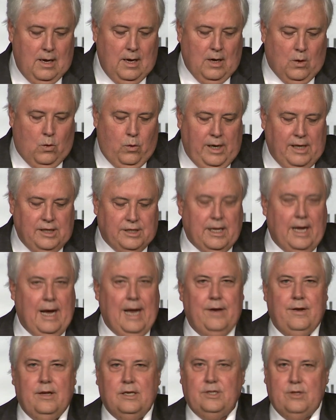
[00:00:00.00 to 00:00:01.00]

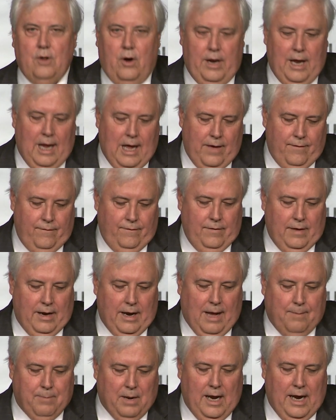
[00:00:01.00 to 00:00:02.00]
Queensland does not have an
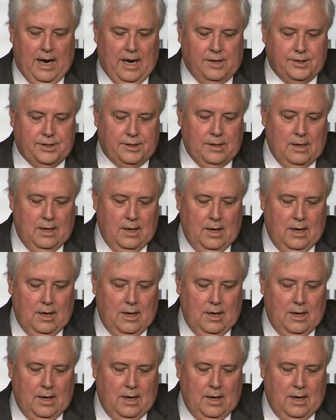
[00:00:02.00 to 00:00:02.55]
upper house.